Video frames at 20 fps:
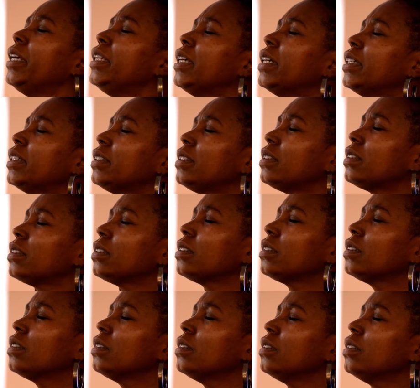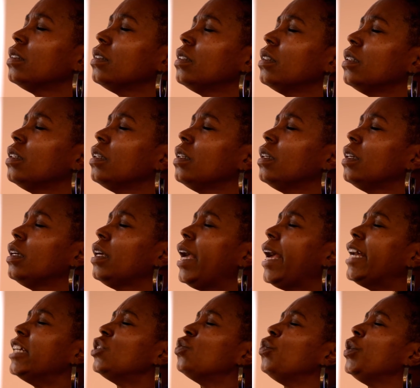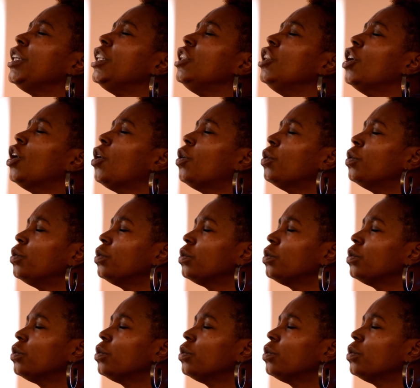us as we know